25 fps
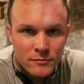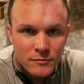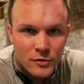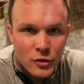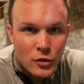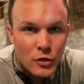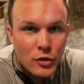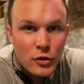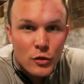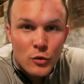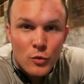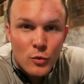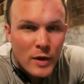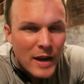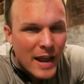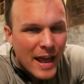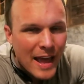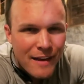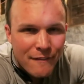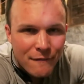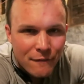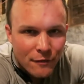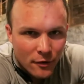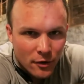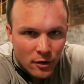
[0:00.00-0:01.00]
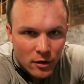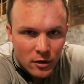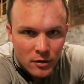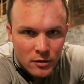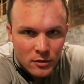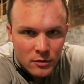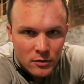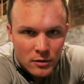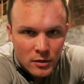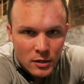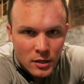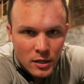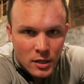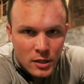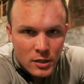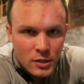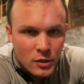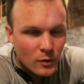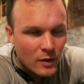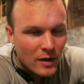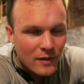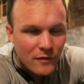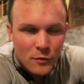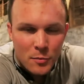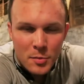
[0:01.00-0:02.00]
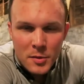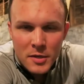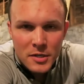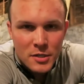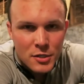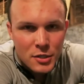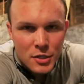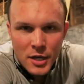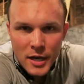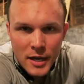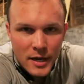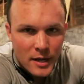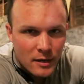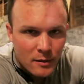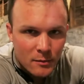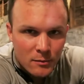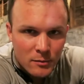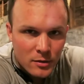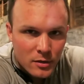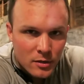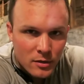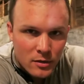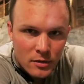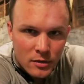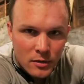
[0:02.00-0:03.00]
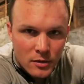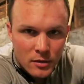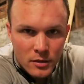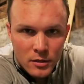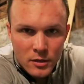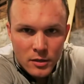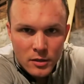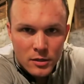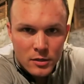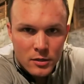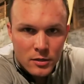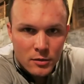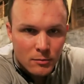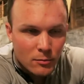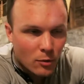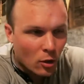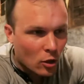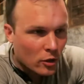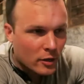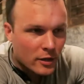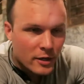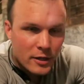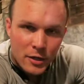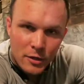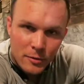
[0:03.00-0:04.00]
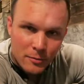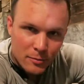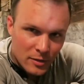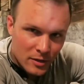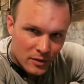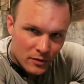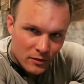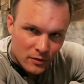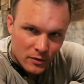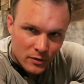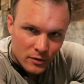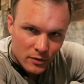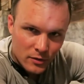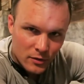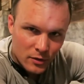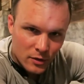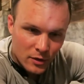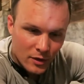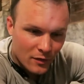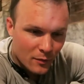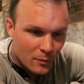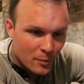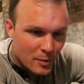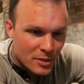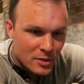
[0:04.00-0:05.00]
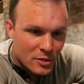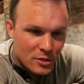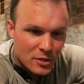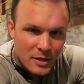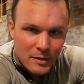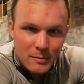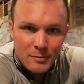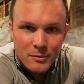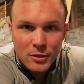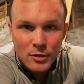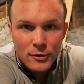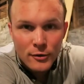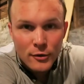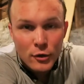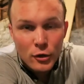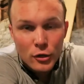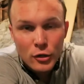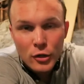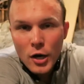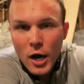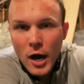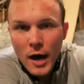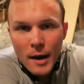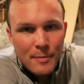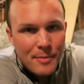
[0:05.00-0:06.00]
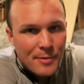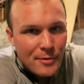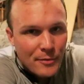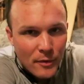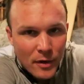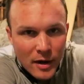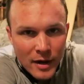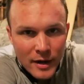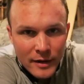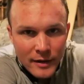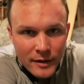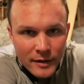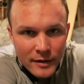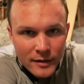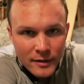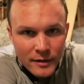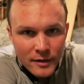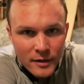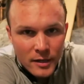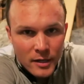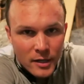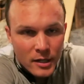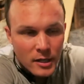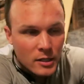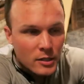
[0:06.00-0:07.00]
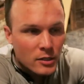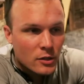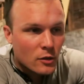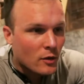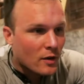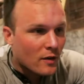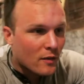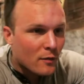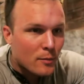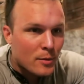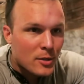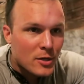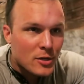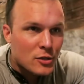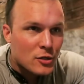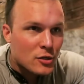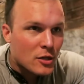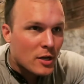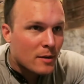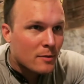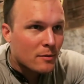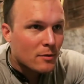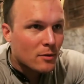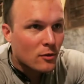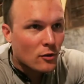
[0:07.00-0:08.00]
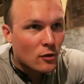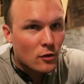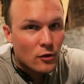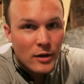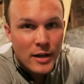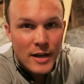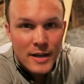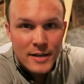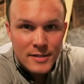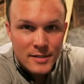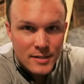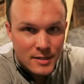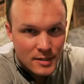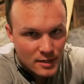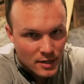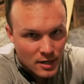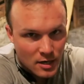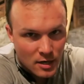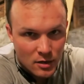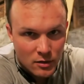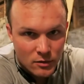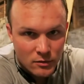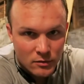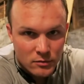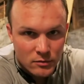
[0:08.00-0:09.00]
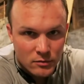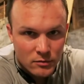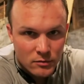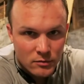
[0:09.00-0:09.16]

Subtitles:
You can do whatever. Don't ever be ashamed to market your business. Don't ever be ashamed to learn copywriting. Don't ever be ashamed to learn SEO.